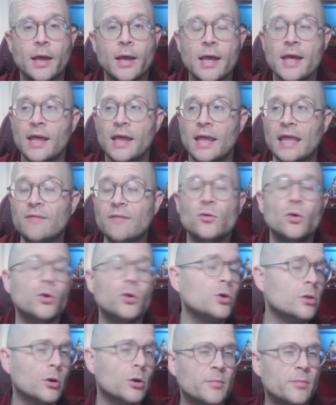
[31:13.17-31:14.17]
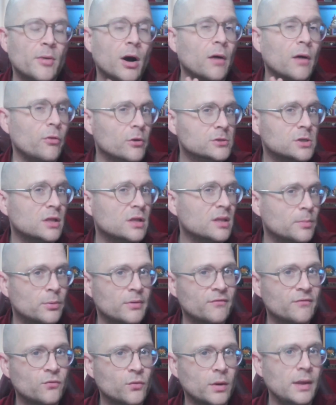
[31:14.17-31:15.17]
Even though you learn about others on the
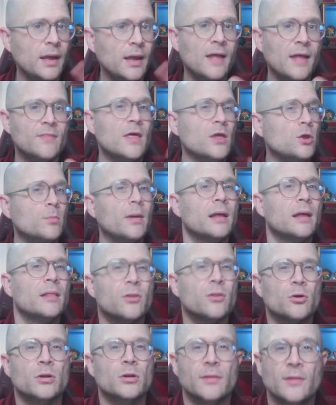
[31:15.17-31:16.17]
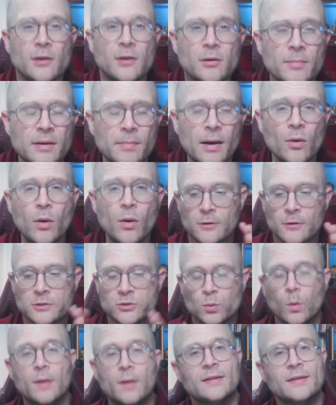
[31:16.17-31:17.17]
periphery that you might learn a little bit about, there's
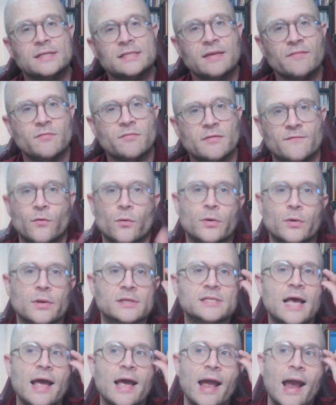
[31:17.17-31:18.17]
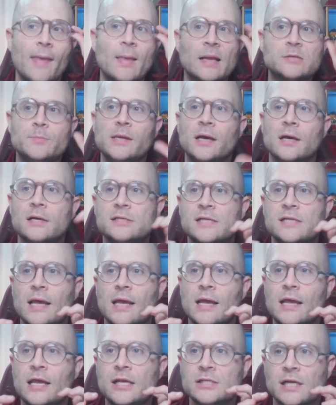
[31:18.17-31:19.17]
one that's given a focus. And that's because
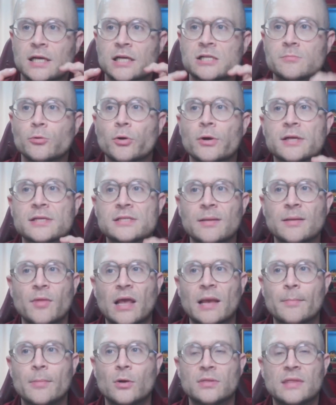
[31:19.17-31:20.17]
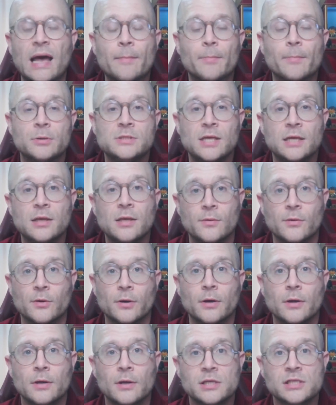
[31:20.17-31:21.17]
he's exploring something about that
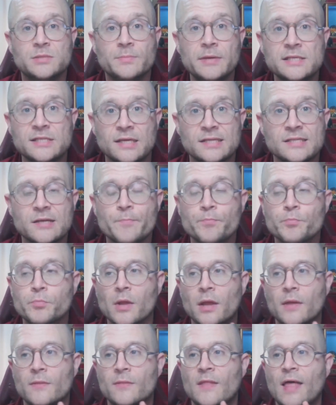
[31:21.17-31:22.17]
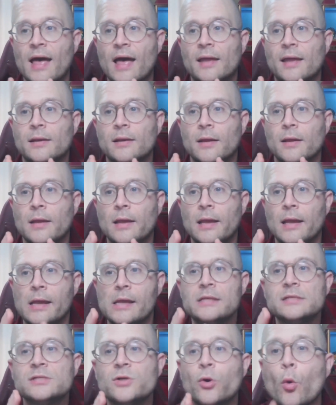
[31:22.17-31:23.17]
particular species that
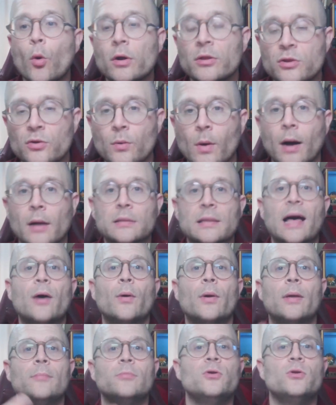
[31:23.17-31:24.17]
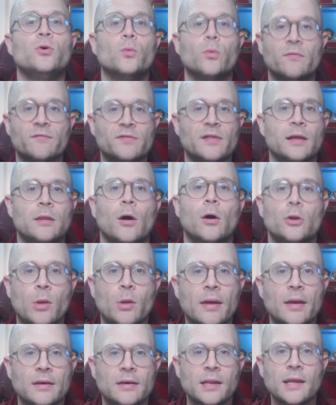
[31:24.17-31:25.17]
is going to allow him to reflect on
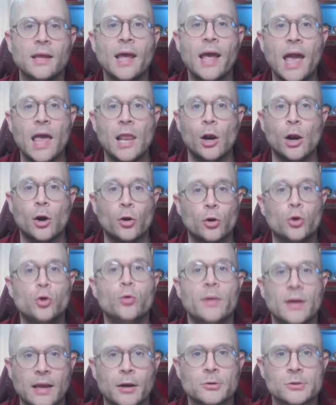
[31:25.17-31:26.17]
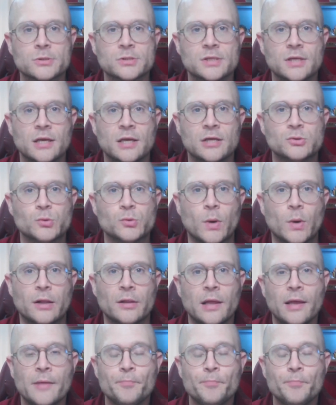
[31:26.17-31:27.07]
humanity and on our human characters as well.